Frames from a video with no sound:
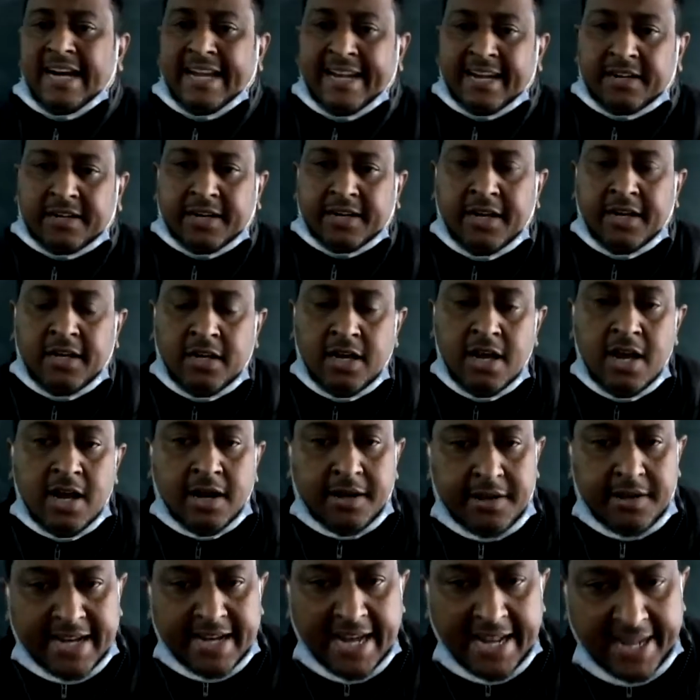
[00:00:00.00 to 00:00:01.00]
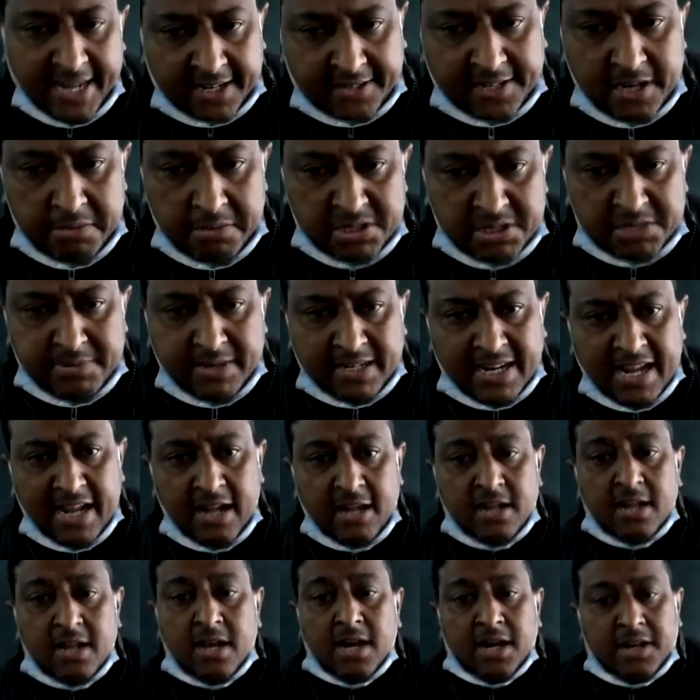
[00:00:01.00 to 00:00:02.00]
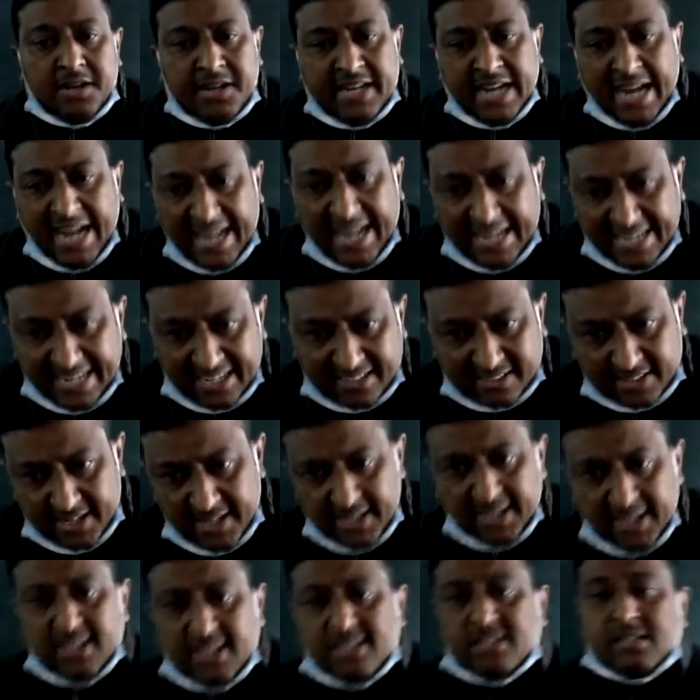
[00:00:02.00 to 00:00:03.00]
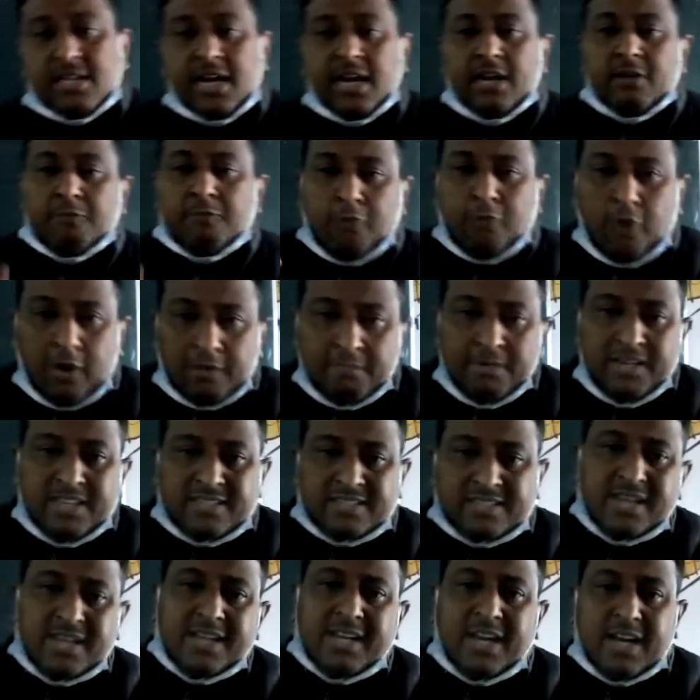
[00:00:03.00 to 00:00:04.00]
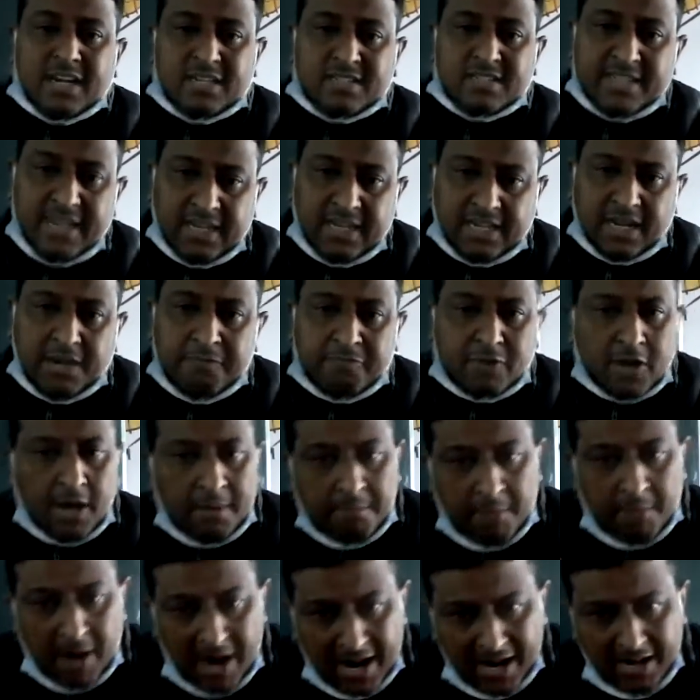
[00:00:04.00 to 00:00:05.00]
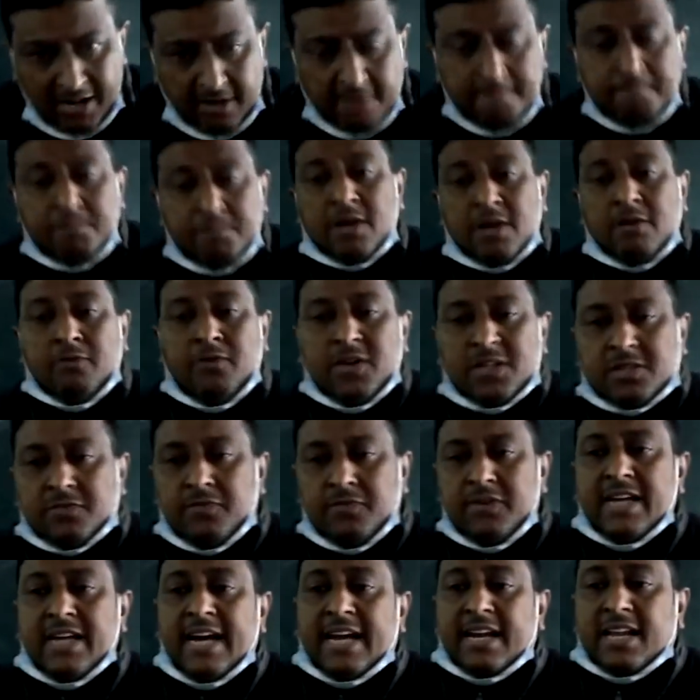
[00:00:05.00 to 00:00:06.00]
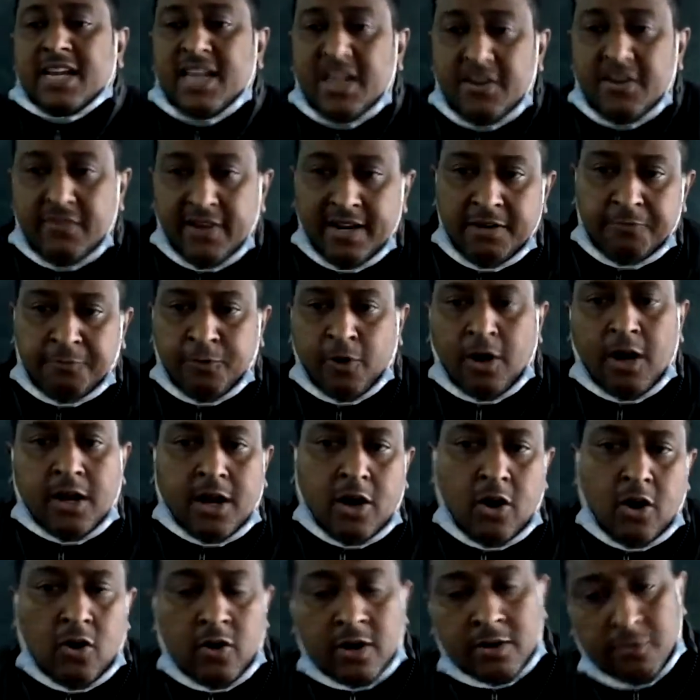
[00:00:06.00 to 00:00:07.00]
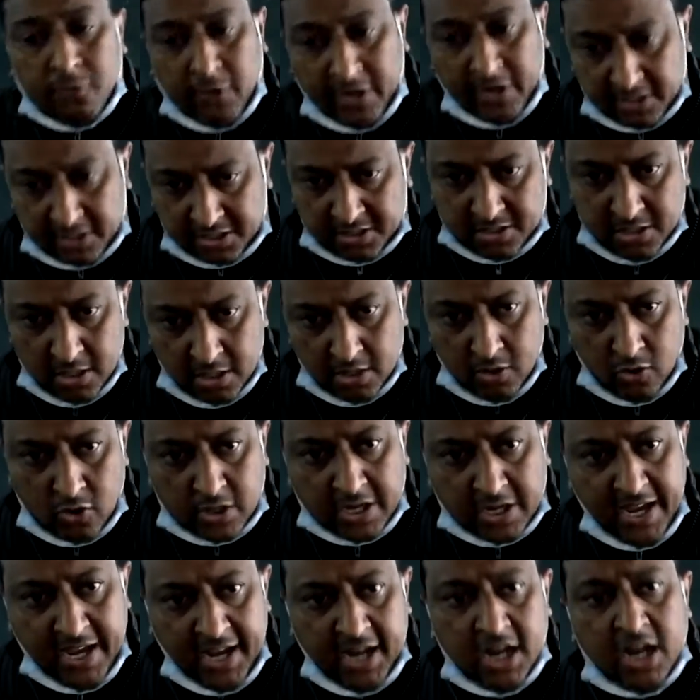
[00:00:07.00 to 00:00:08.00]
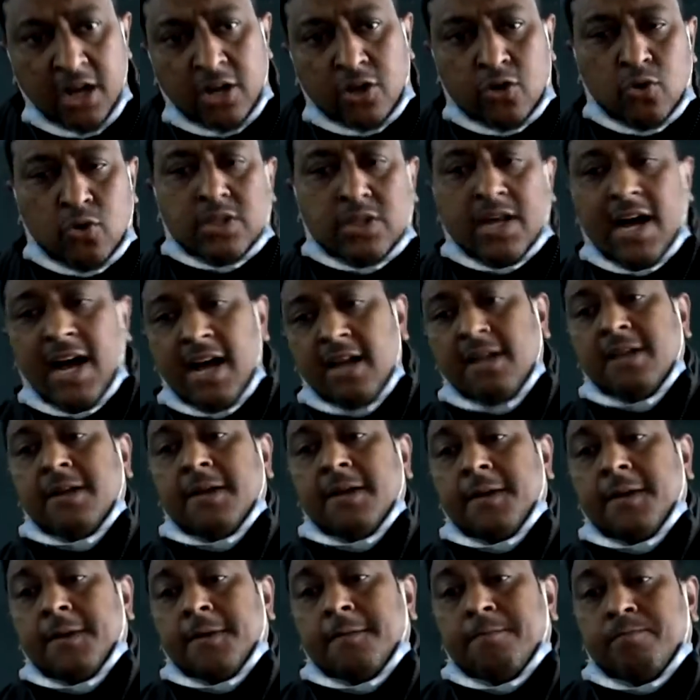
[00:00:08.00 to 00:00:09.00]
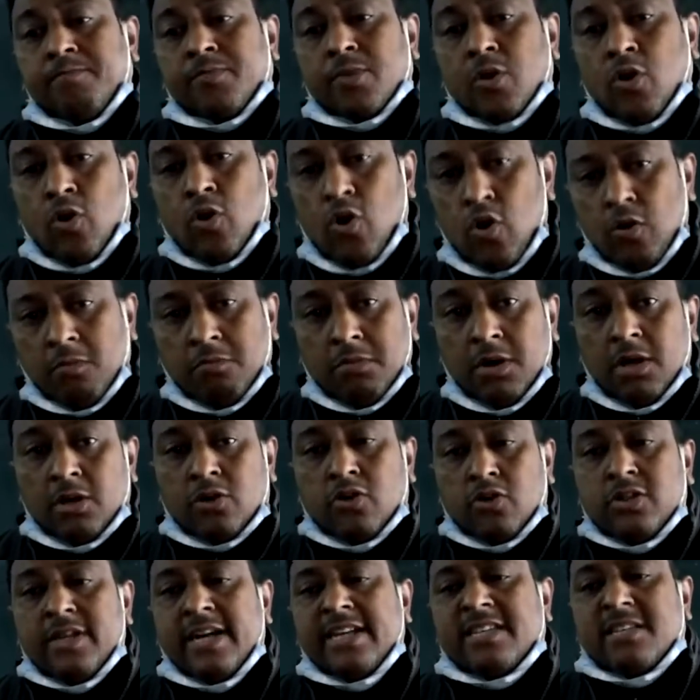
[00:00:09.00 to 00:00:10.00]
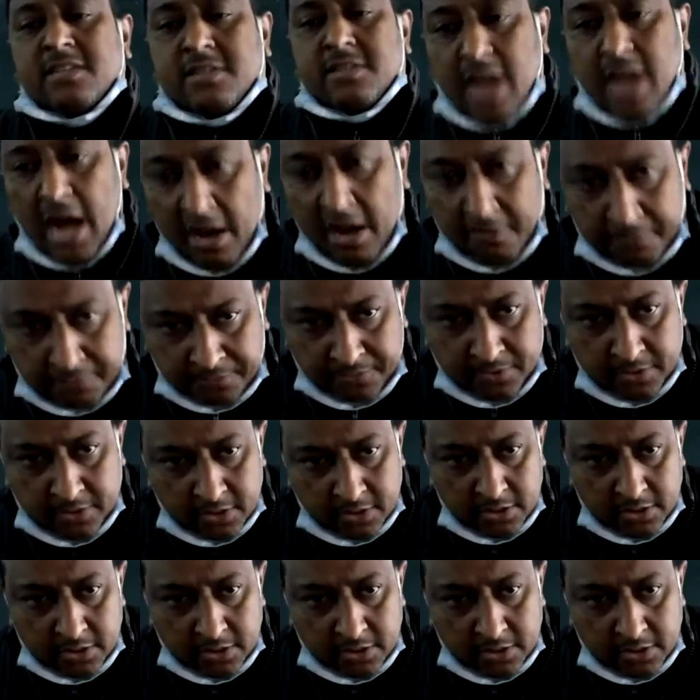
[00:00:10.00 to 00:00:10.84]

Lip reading: directing is beta, directing is the information or set of command which we are given for our works. Okay, to the whom? To the staff.